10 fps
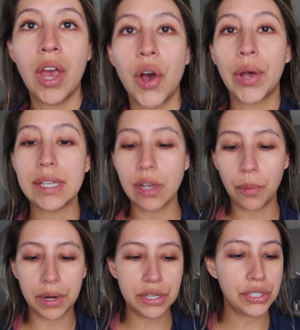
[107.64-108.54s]
Okay, so I
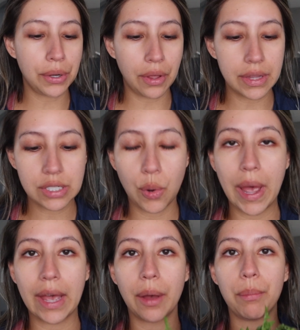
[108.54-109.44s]
wanted to show you all this
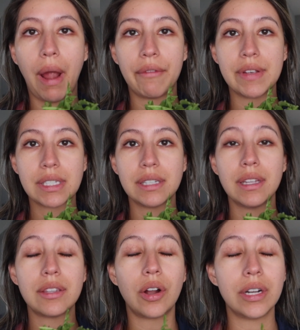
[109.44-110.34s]
quick breakfast because
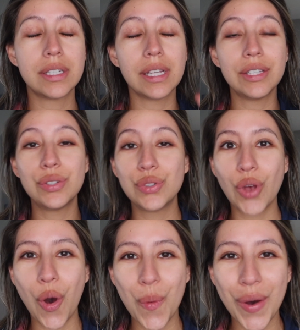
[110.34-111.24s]
it's honestly
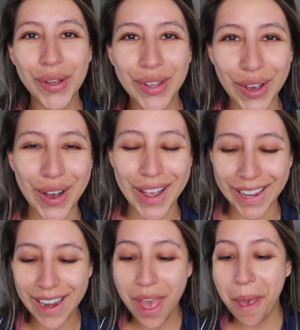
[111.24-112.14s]
so
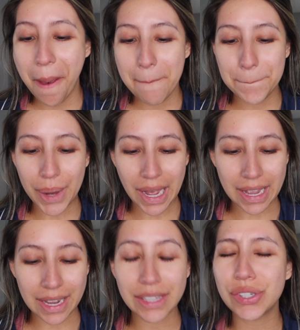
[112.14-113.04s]
good,
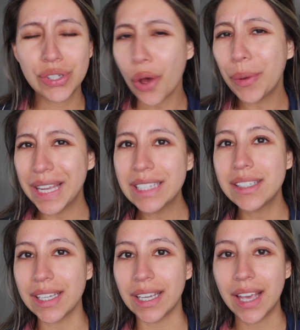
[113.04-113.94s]
but it's so
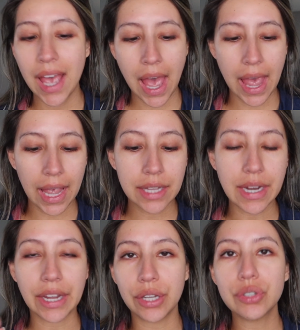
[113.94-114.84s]
easy. And
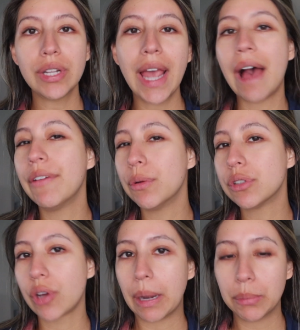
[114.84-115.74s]
I usually have it with
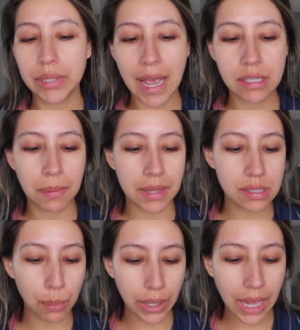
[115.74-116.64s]
scrambled eggs, but
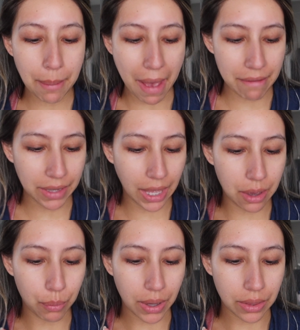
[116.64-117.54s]
this morning I'm having
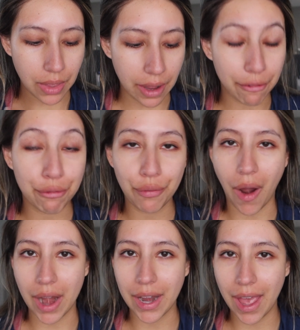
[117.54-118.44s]
it with a
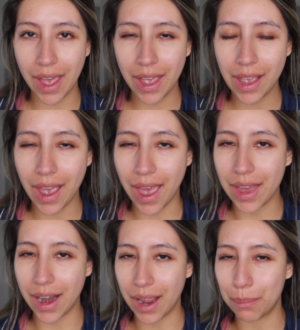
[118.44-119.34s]
fried egg,
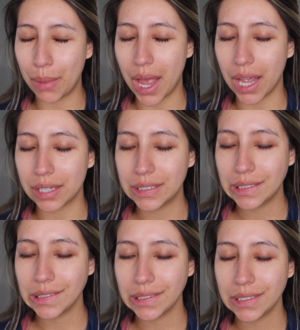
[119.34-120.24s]
and I'm like,
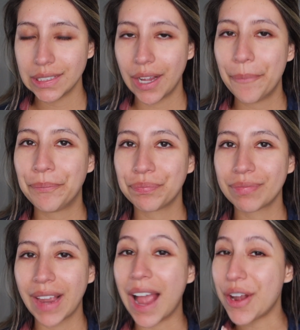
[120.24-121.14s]

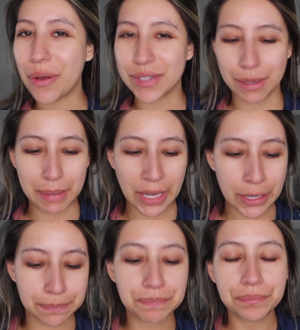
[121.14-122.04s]
I know it's gonna be
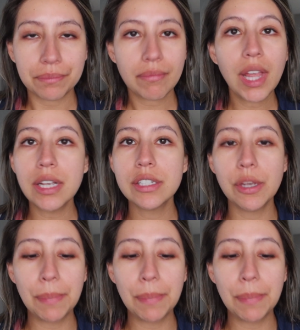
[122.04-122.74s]
good. So